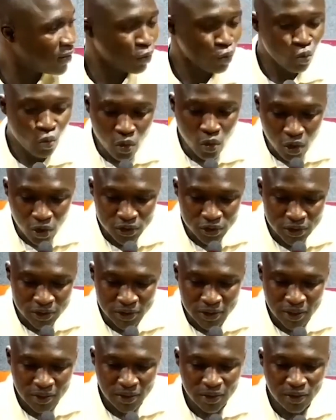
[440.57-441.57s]
was,
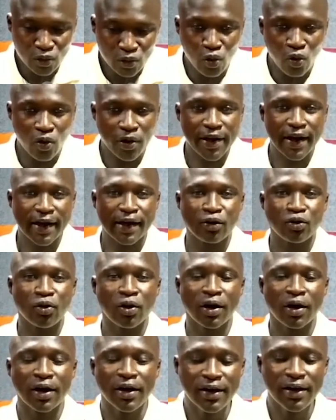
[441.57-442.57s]
no, they
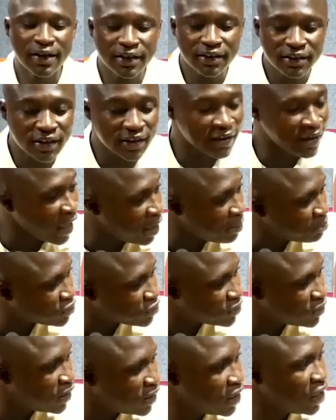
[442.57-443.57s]
cannot release the
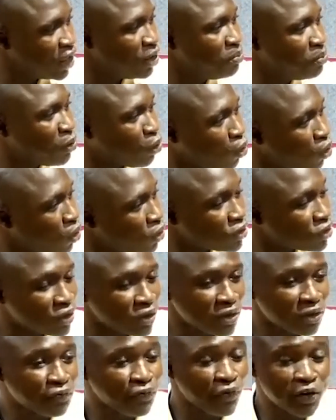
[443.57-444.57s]
names
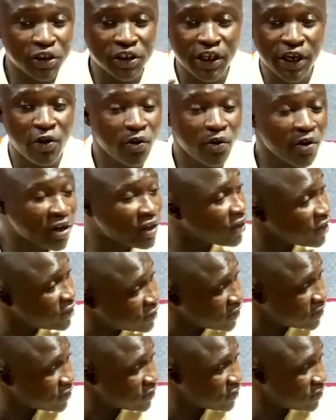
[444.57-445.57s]
because for security
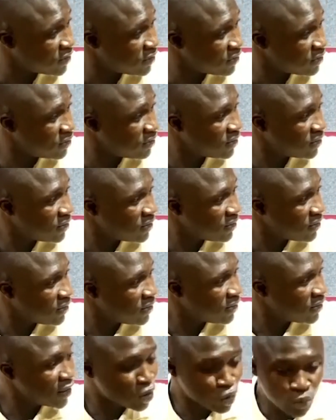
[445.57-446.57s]
reasons.
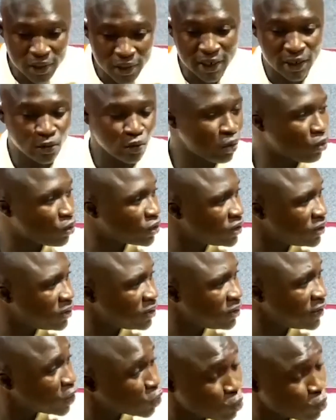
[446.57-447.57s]
This is what they told us. This